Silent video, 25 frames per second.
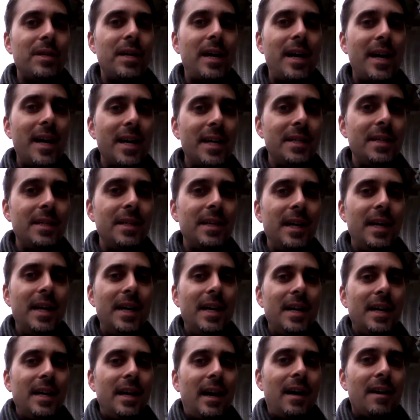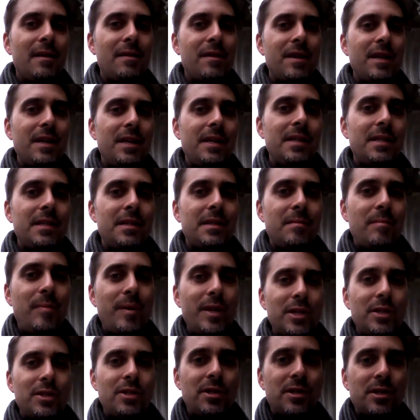and I think it's the
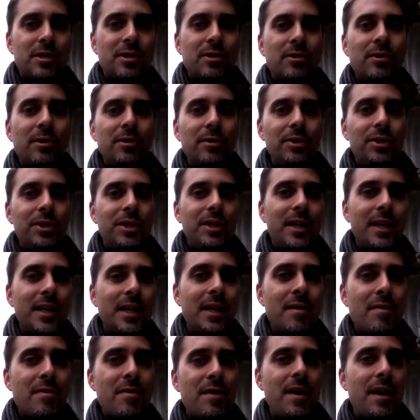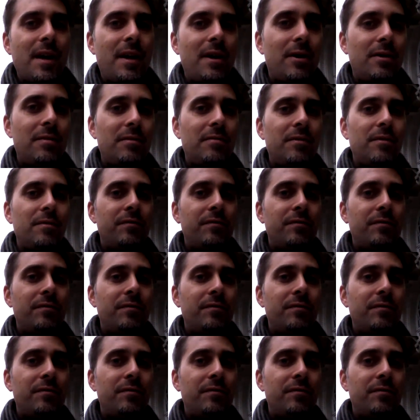best solution I can think of